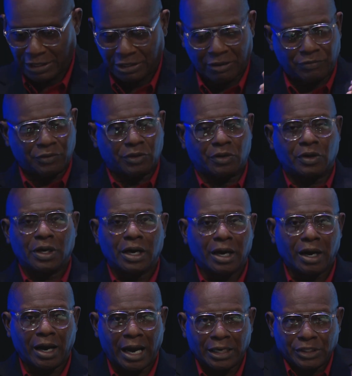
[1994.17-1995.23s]
You have to go,
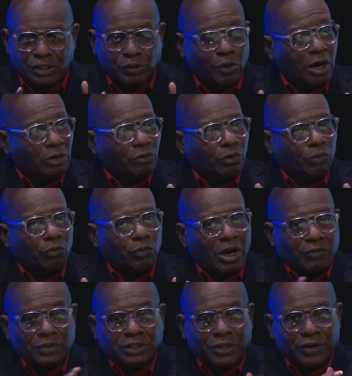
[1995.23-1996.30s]
and so on. We
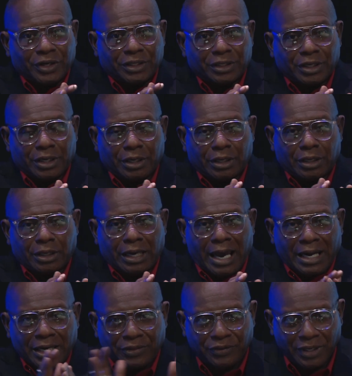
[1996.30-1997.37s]
haven't heard
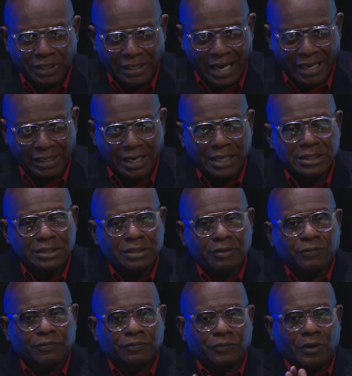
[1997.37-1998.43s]
anything like that
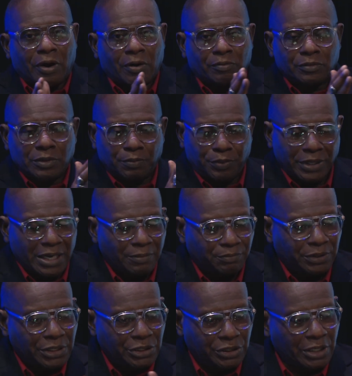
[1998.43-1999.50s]
from the
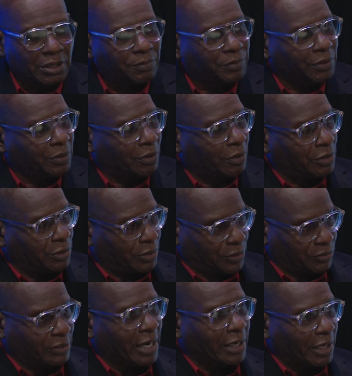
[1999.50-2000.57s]
PNP, JLP, or your
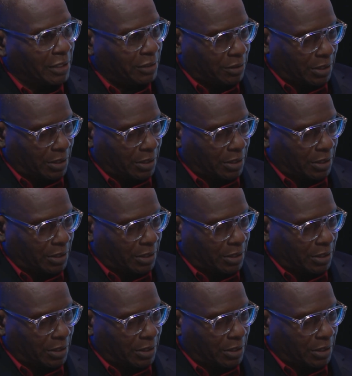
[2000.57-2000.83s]
side.